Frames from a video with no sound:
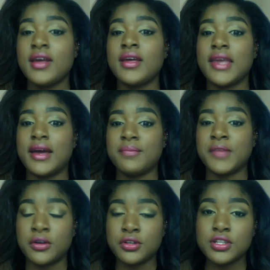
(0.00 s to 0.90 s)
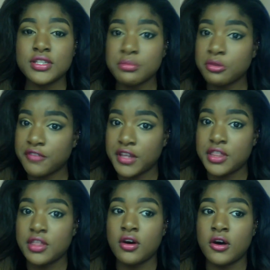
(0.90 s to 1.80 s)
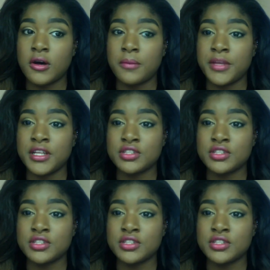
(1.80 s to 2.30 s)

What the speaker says: Yeah, I ordered December 5th, and it's